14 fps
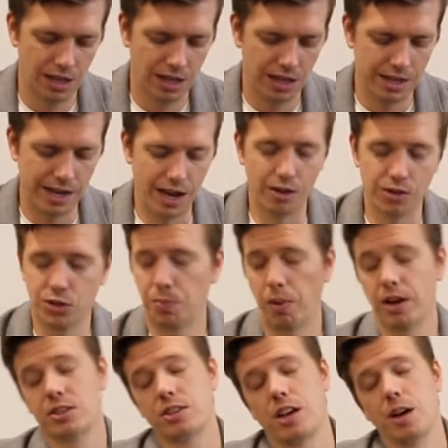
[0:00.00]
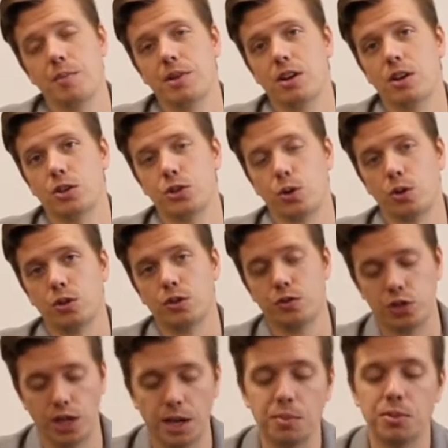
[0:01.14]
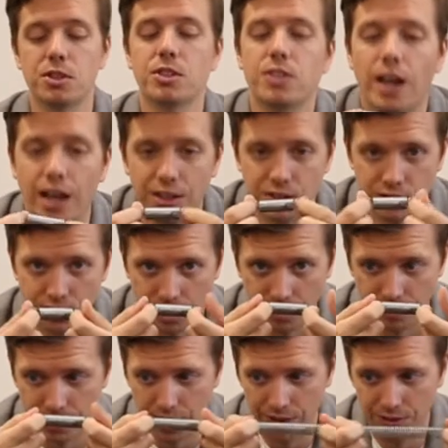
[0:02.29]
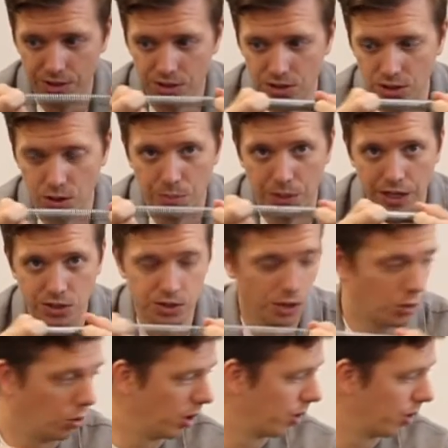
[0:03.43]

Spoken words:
Now, springs come in all sorts of shapes and sizes. I've got this little basic one